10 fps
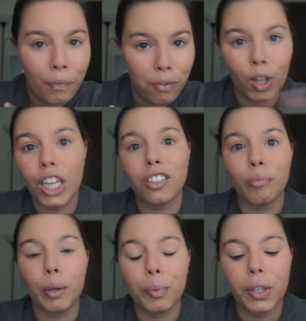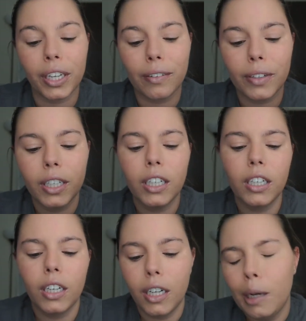floods of people leave.
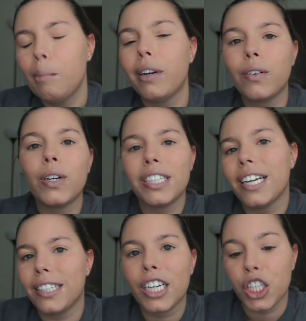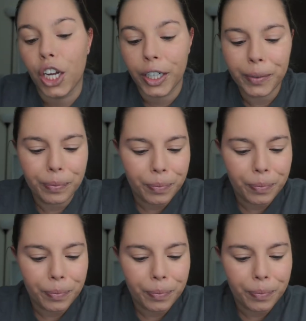But of course that takes longer.